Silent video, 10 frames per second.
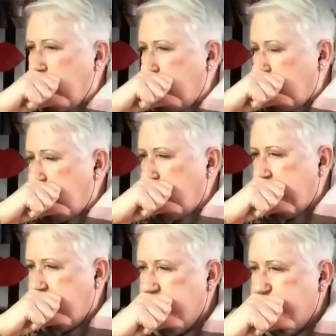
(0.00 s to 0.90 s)
excuse
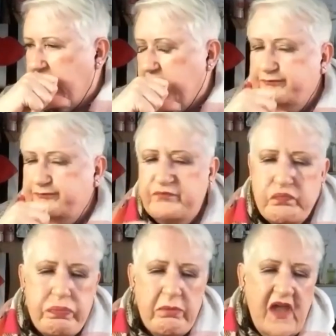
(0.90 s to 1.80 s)
me,
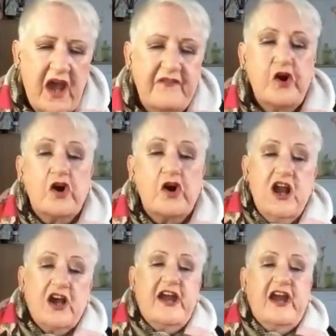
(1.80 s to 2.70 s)
if you're
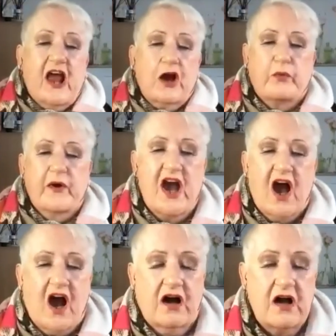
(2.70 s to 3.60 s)
lucky like we
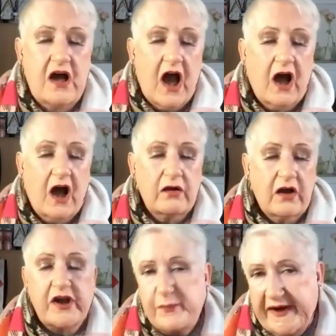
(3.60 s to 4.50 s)
are,
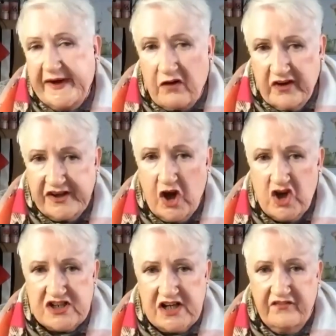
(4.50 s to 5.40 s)
because uh, we get
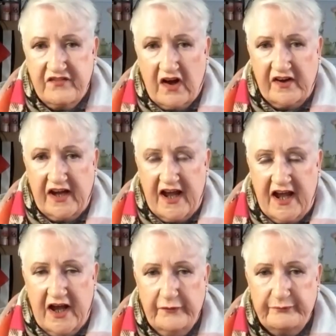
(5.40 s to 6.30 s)
research leave every
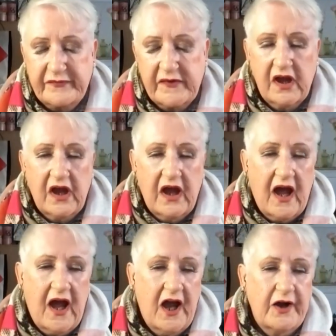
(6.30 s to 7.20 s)
year
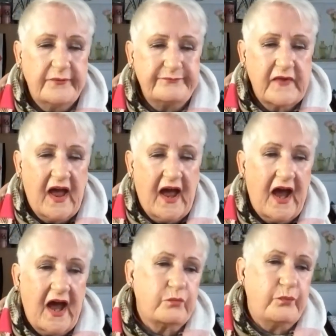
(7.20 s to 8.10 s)
um, and